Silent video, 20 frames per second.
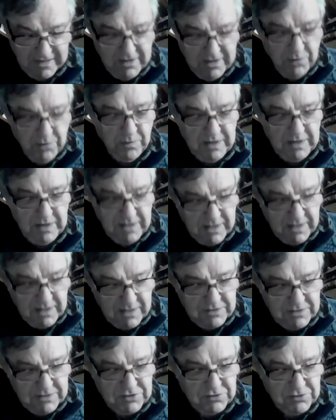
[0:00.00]
We
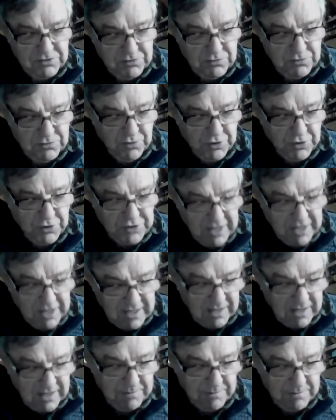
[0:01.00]
need to think
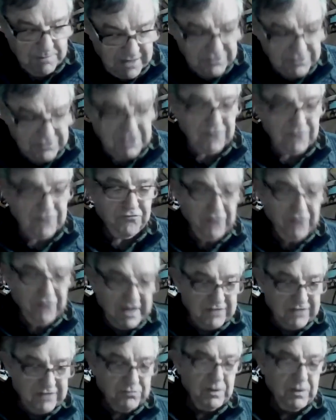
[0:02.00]
about the
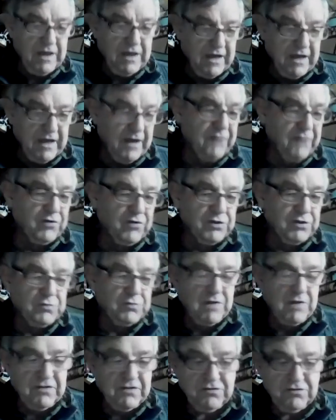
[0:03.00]
effects we have on the
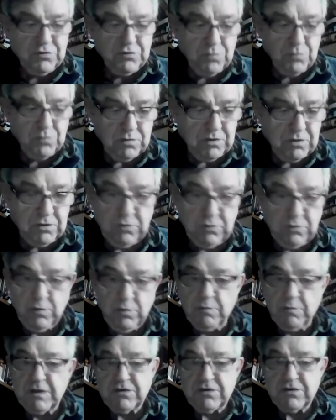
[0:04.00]
rest of the world
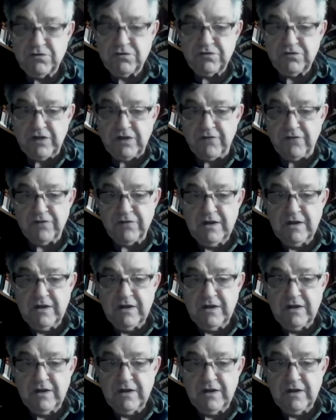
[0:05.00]
when we do stuff.